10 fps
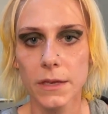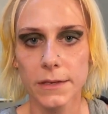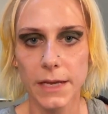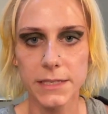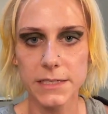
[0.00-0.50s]

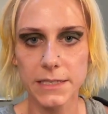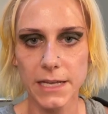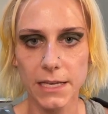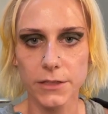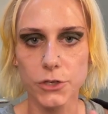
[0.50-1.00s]
Next, I
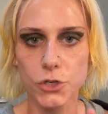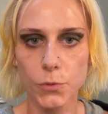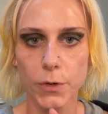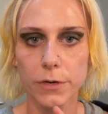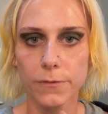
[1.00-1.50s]
take the
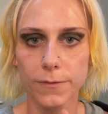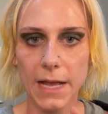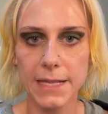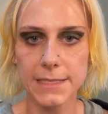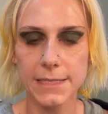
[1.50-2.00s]
short,
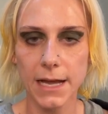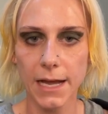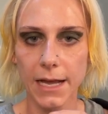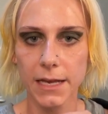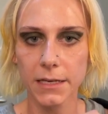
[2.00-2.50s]
flat
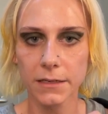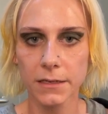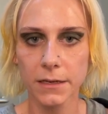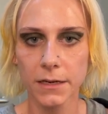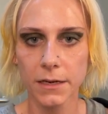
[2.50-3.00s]
side
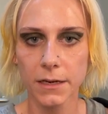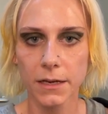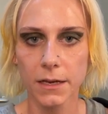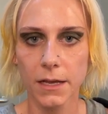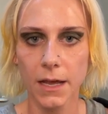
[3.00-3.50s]

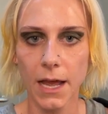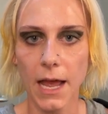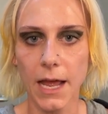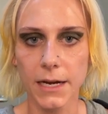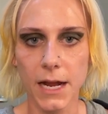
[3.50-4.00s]

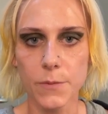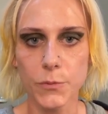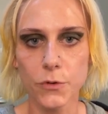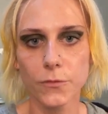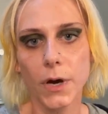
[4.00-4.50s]
and I
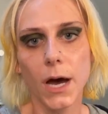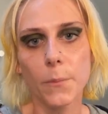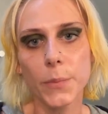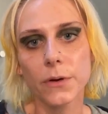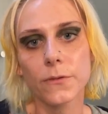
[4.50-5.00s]
move
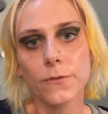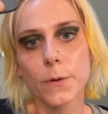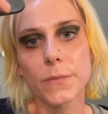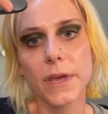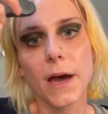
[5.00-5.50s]
up
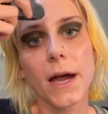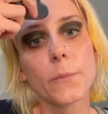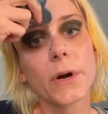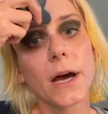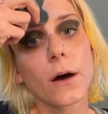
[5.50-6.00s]
from the
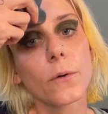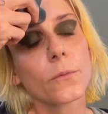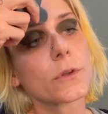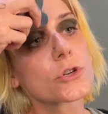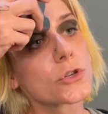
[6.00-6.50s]
eyebrow
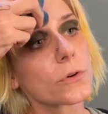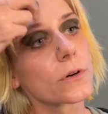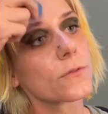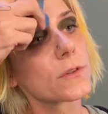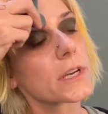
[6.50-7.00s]
with
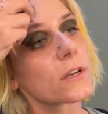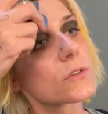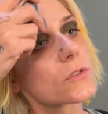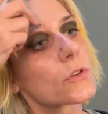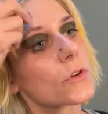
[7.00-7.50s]
short
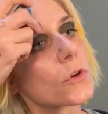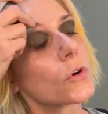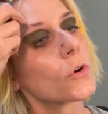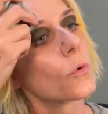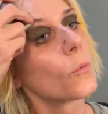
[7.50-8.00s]
flicks,
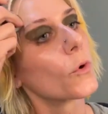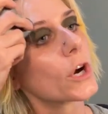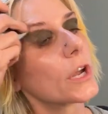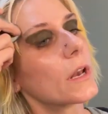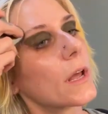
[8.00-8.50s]

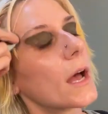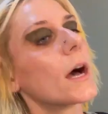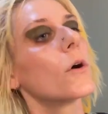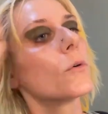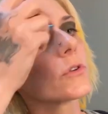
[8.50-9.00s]
working
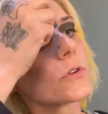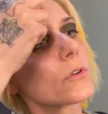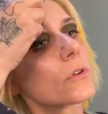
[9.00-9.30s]
out